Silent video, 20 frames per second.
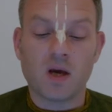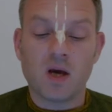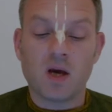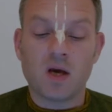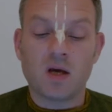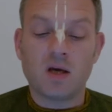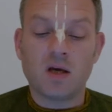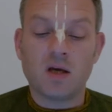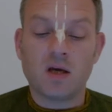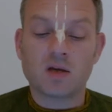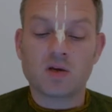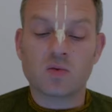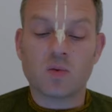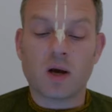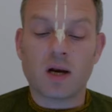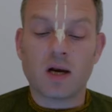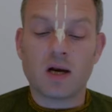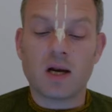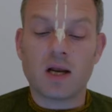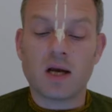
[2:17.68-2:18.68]
He has
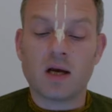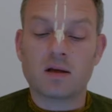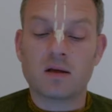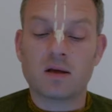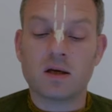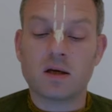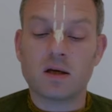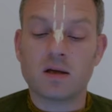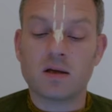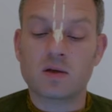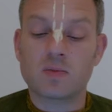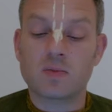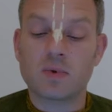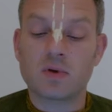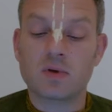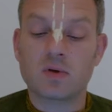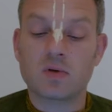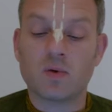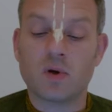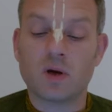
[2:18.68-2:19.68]
one leg there in the
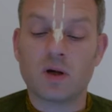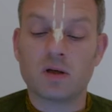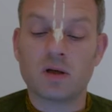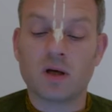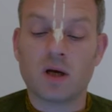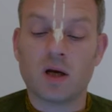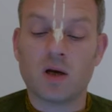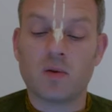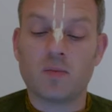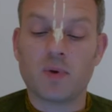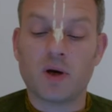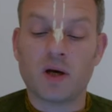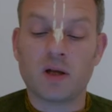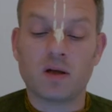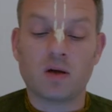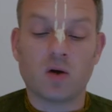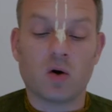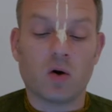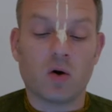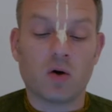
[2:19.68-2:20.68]
spiritual world, and by the
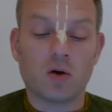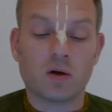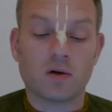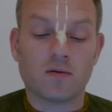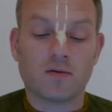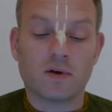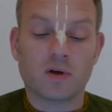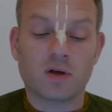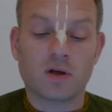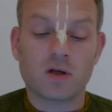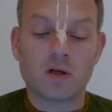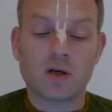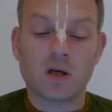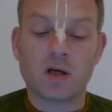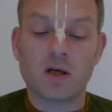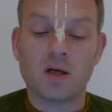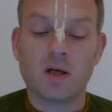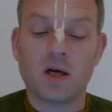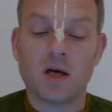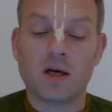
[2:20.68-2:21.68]
order of Krishna,
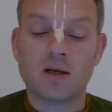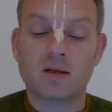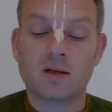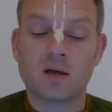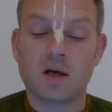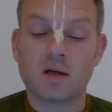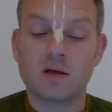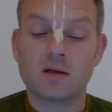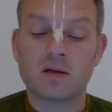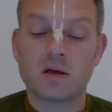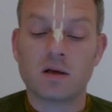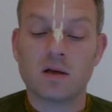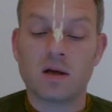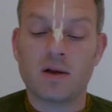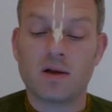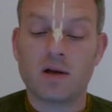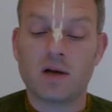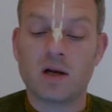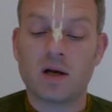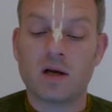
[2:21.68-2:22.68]
he extends
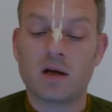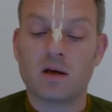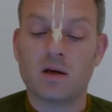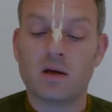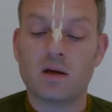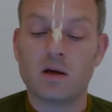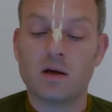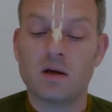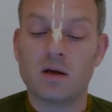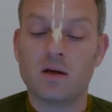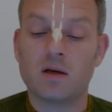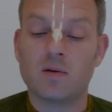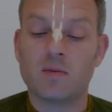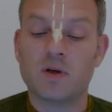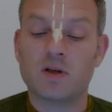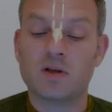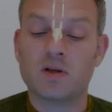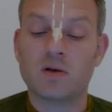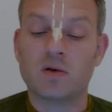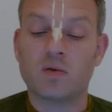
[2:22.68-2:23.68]
another leg here in the
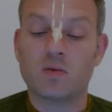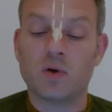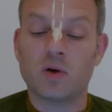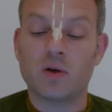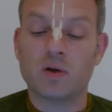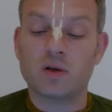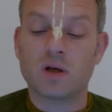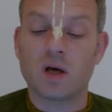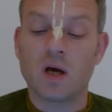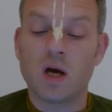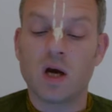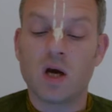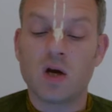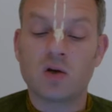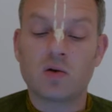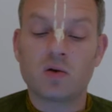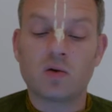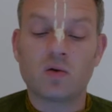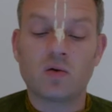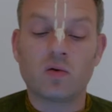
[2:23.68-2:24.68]
material world
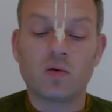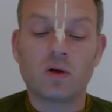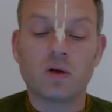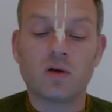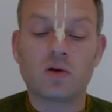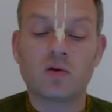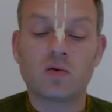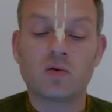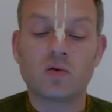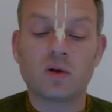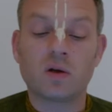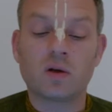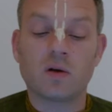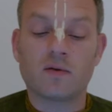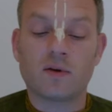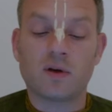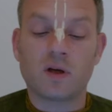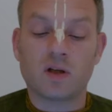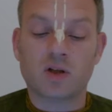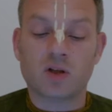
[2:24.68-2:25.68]
to do the duty of
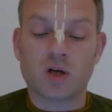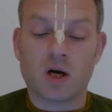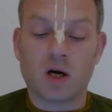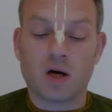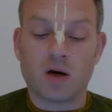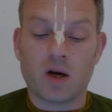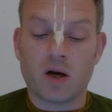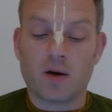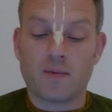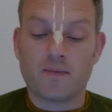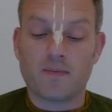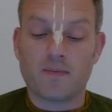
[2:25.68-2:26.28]
an acharya.